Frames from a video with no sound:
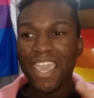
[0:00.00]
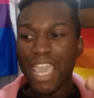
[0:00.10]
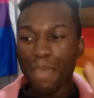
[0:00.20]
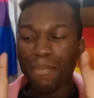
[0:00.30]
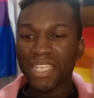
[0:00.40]

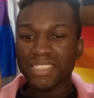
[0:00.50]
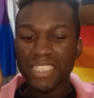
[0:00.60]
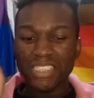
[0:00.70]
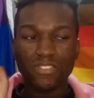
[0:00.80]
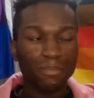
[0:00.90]
it makes
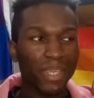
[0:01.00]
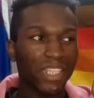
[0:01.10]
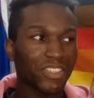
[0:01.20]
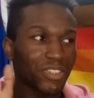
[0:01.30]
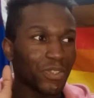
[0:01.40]
sense for
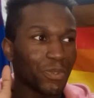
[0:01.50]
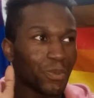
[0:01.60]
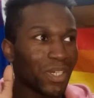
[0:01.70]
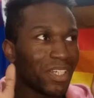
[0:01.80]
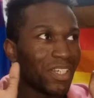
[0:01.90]
me
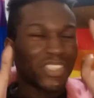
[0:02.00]
to